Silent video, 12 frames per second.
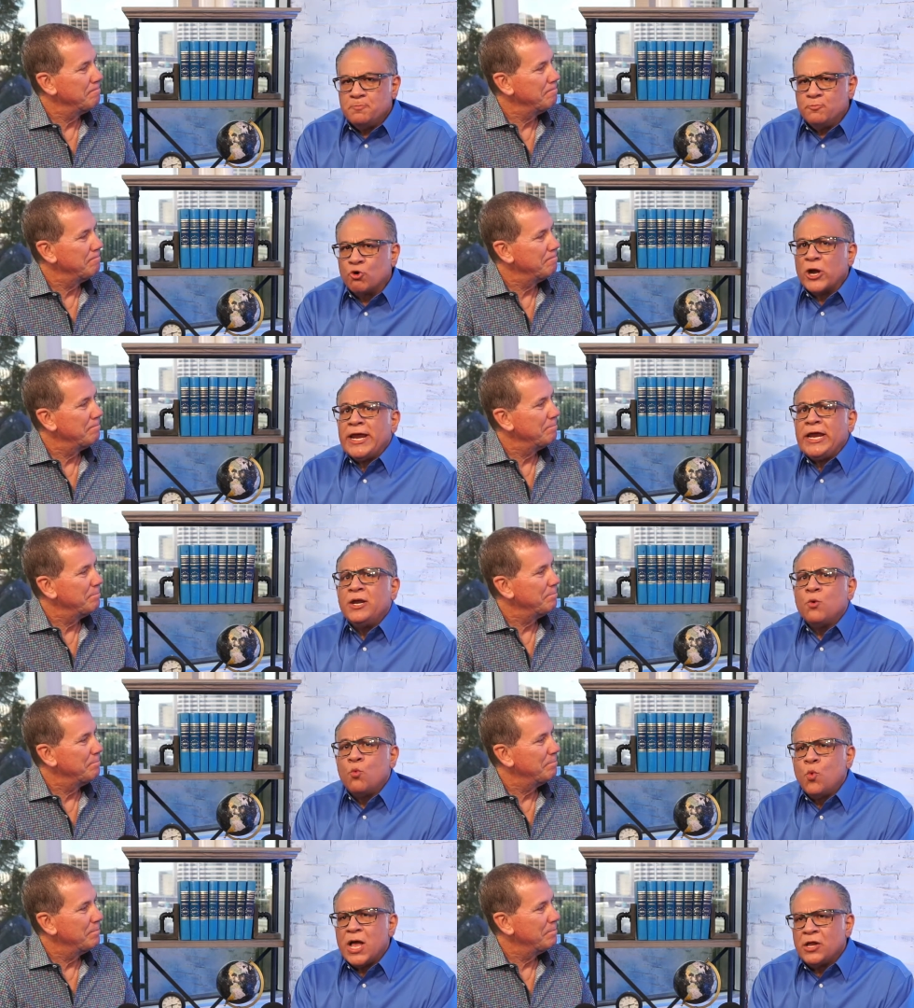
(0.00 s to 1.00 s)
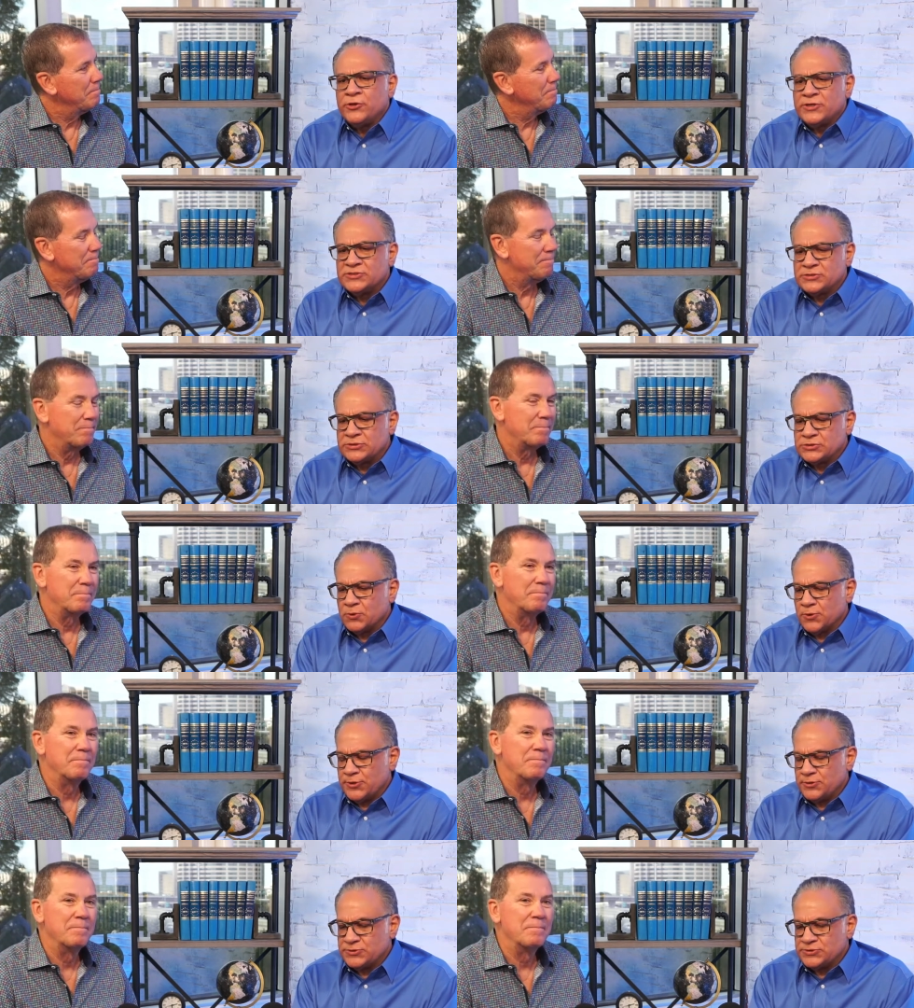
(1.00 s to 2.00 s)
Speaker 1: brain wellness
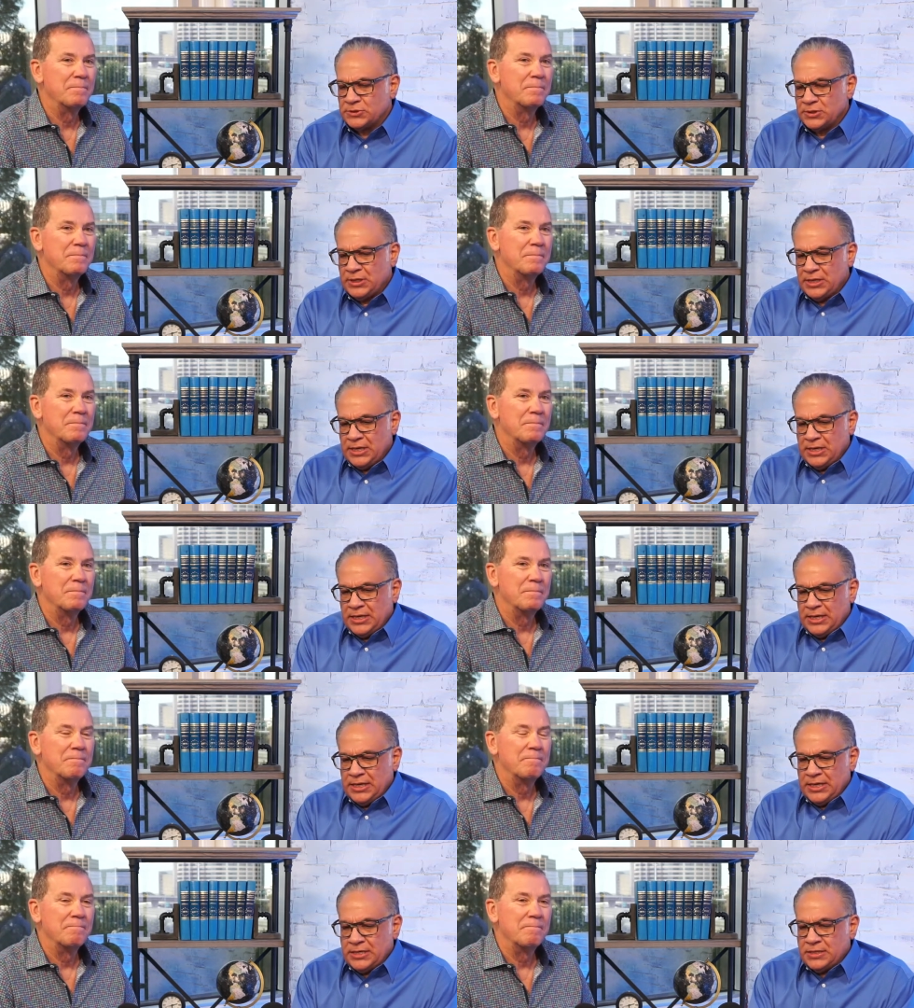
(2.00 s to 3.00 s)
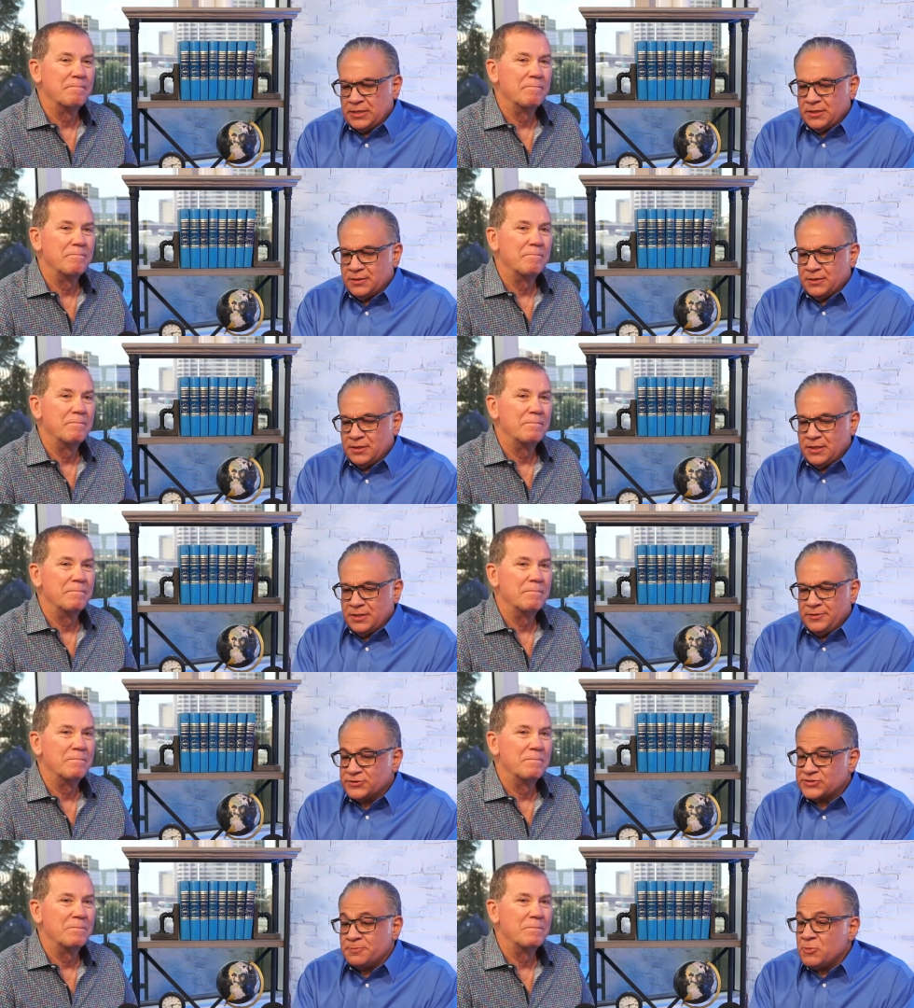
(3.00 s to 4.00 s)
disorders and
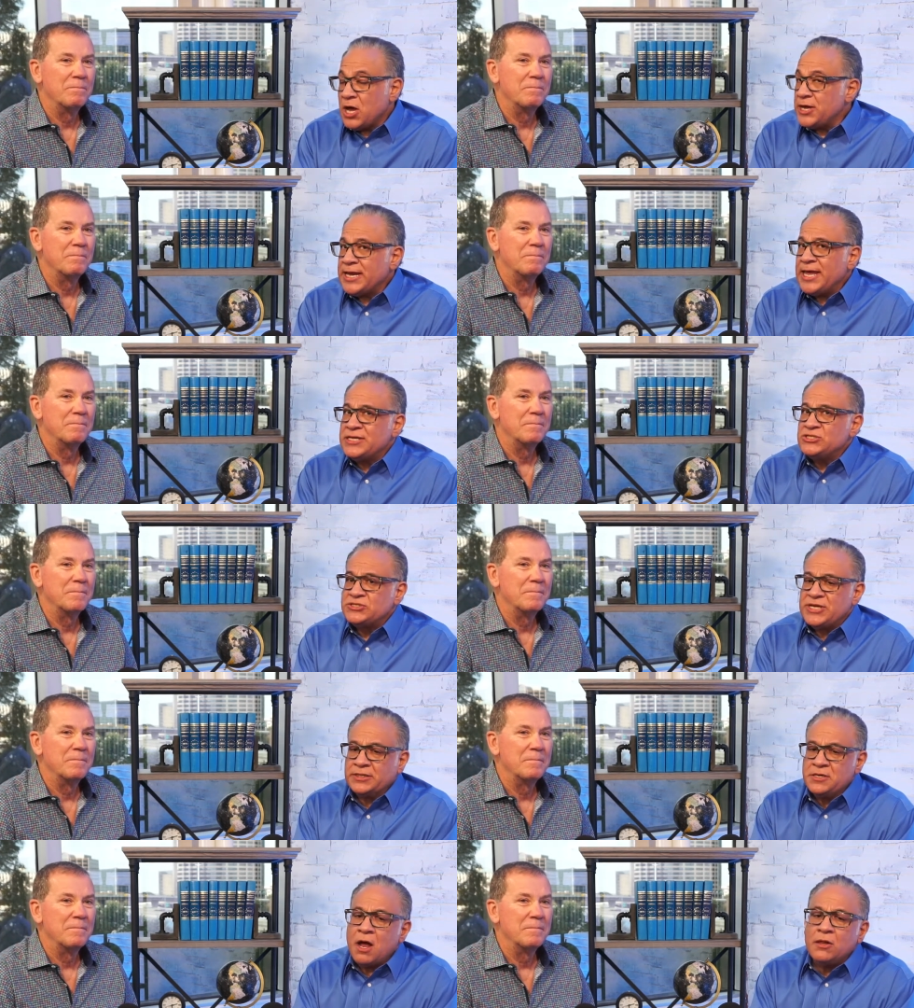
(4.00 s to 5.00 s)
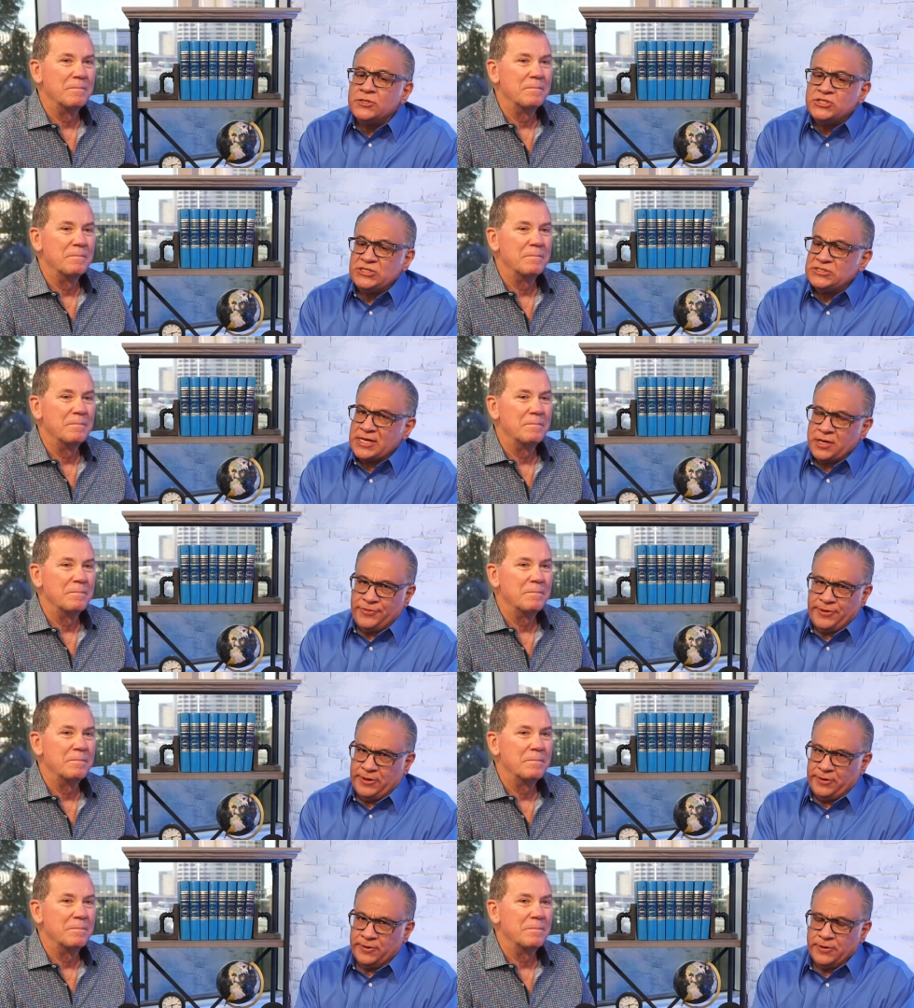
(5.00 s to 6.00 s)
there's some cutting edge technologies out
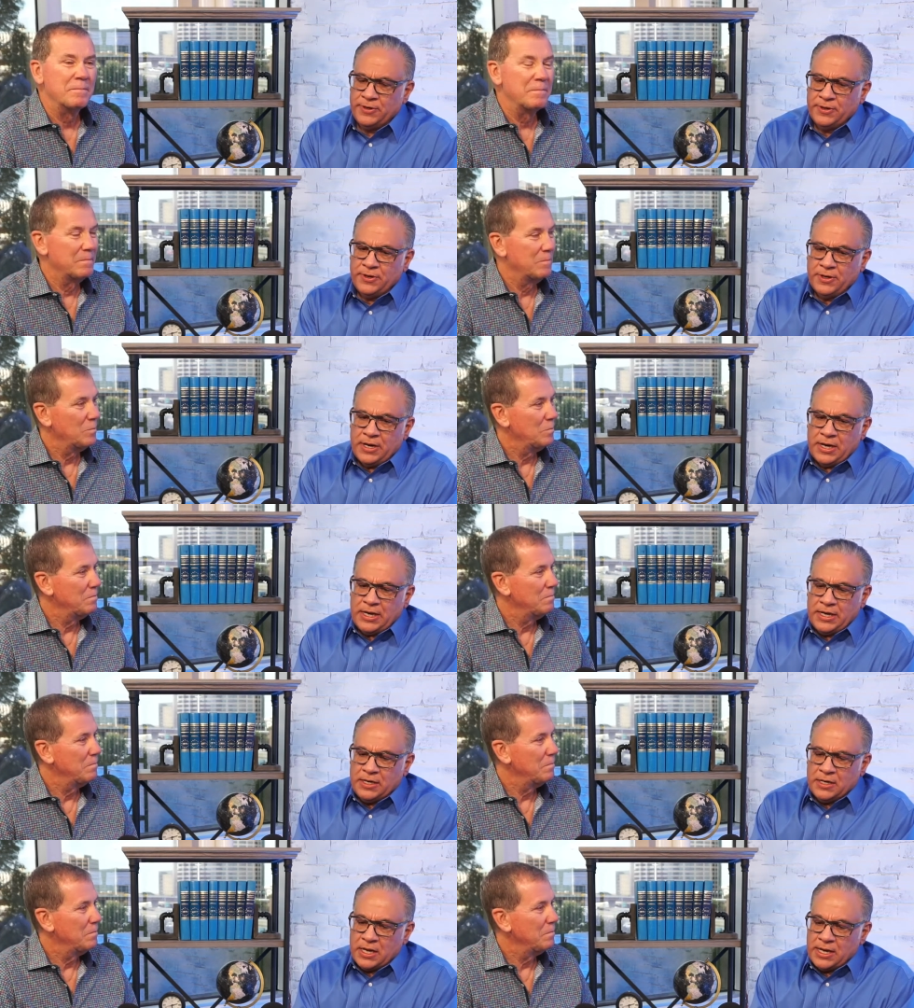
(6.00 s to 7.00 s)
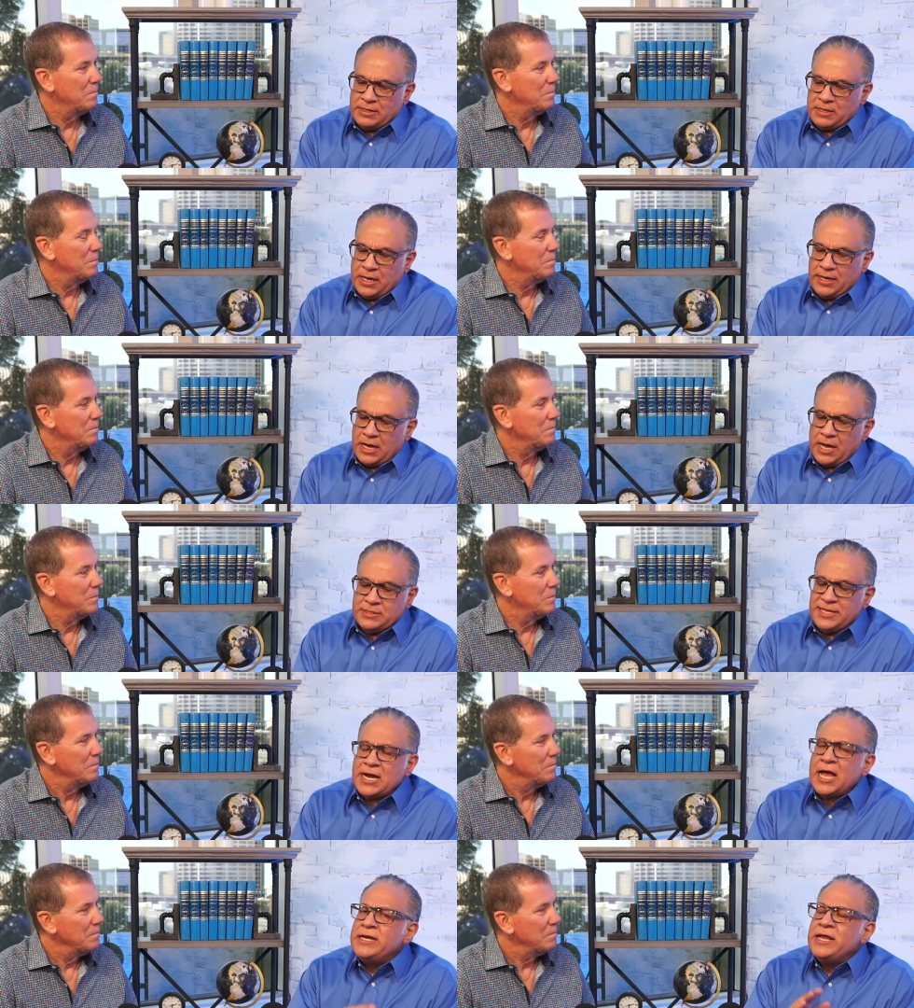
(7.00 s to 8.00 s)
there and I, I, I,
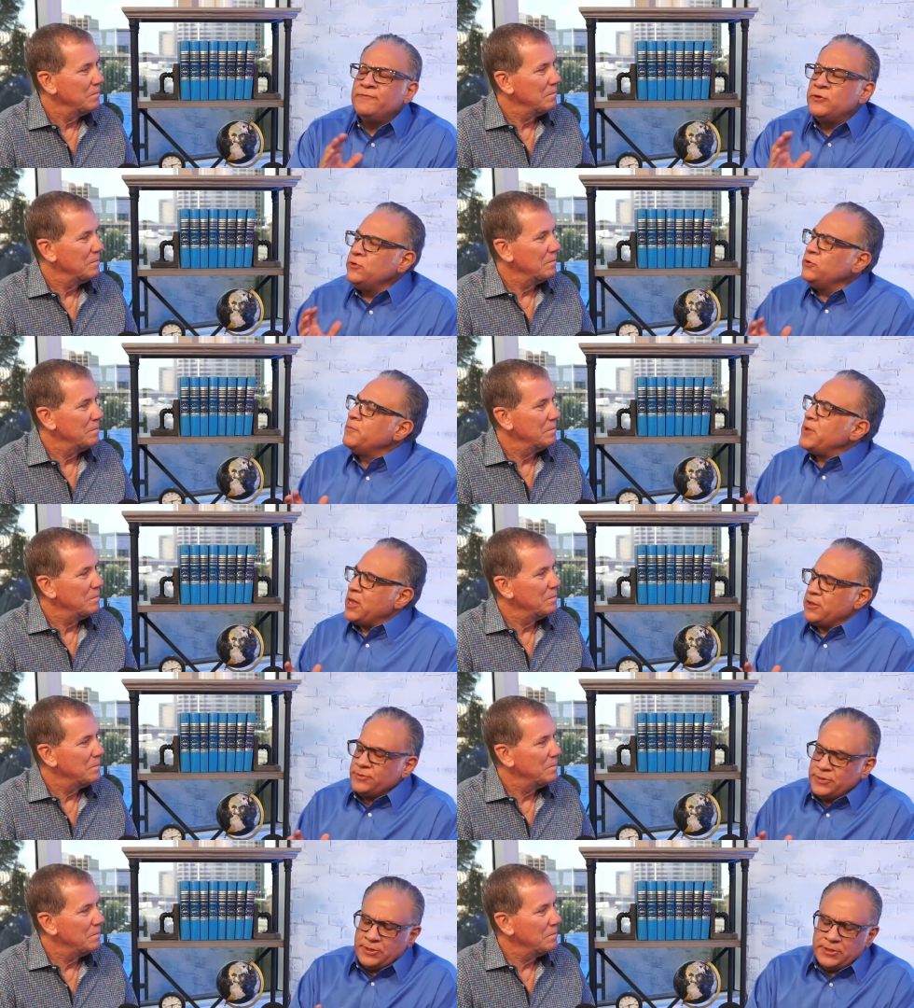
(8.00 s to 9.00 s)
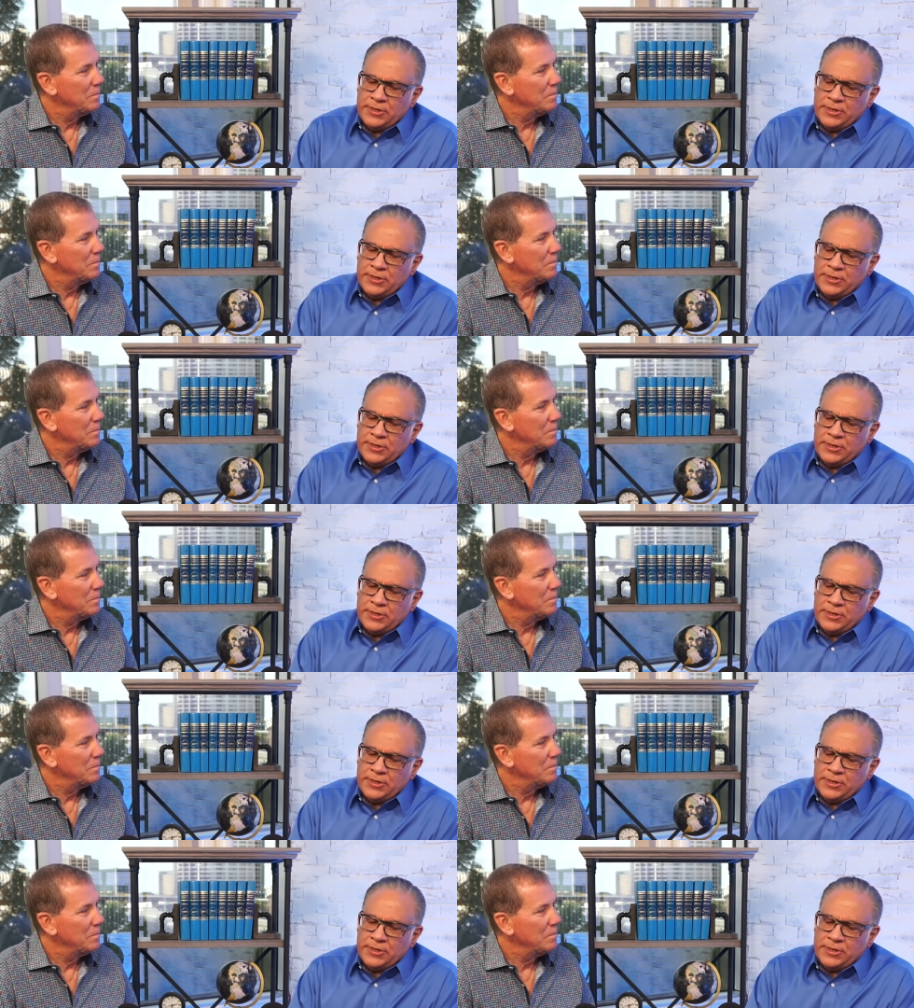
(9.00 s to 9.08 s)
that I never knew about.